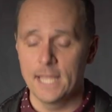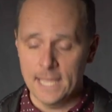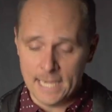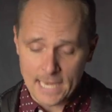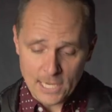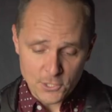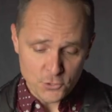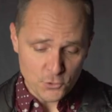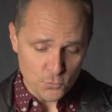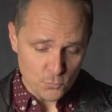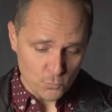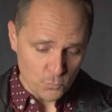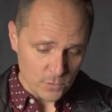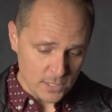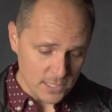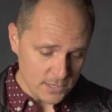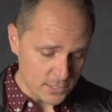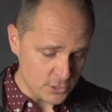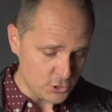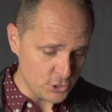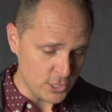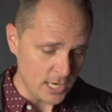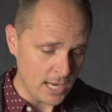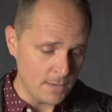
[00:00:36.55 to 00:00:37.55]
And as you
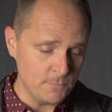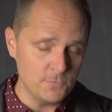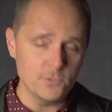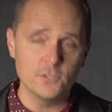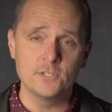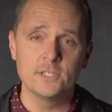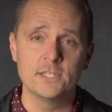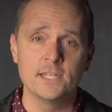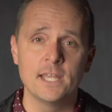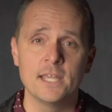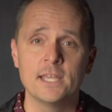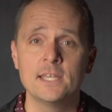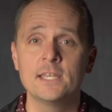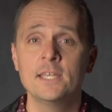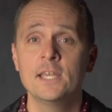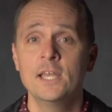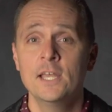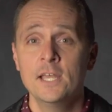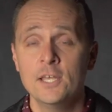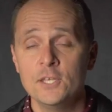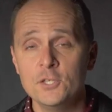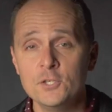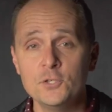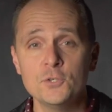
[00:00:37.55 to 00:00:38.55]
read the chapter today,
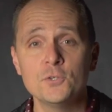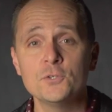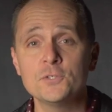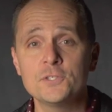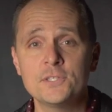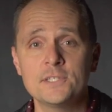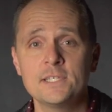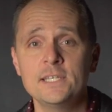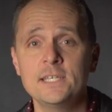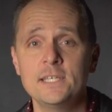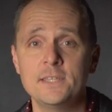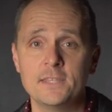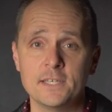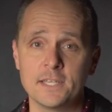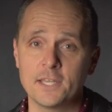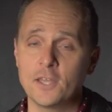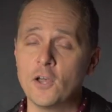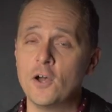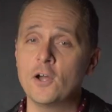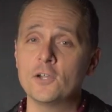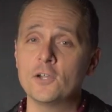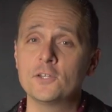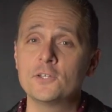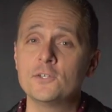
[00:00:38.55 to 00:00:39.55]
you'll see that
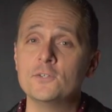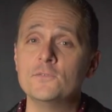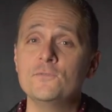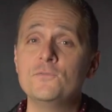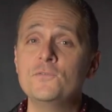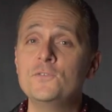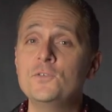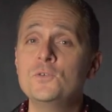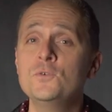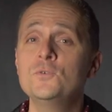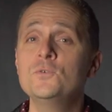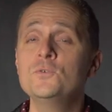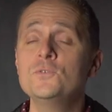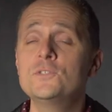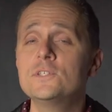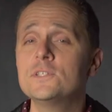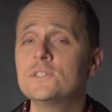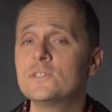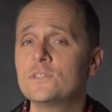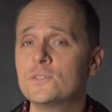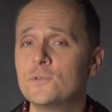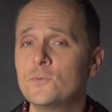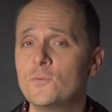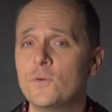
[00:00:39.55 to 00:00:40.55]
God
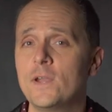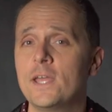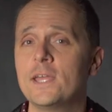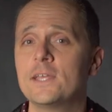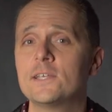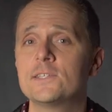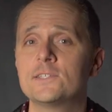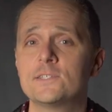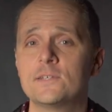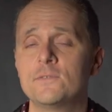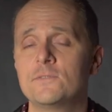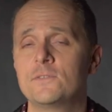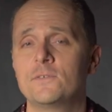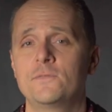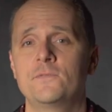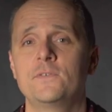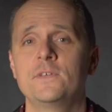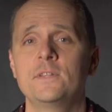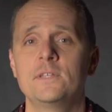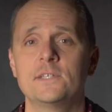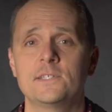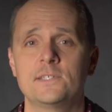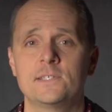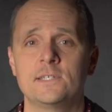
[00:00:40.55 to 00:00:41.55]
confuses the ranks of the
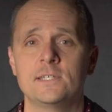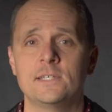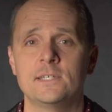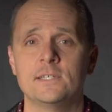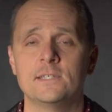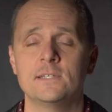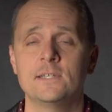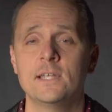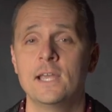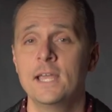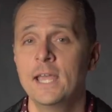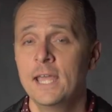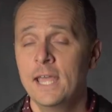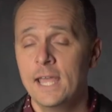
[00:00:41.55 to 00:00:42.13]
Philistine